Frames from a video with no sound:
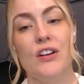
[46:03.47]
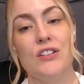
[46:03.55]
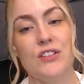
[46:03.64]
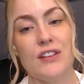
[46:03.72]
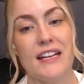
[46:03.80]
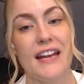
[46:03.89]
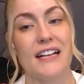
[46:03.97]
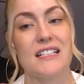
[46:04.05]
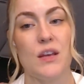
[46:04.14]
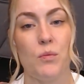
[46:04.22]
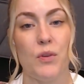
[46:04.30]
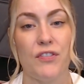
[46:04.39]
to connect
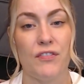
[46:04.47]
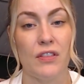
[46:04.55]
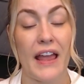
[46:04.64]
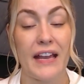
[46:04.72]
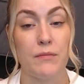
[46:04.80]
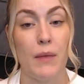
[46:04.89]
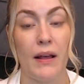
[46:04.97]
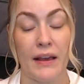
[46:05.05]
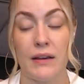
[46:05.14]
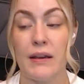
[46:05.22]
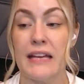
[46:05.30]
them with like like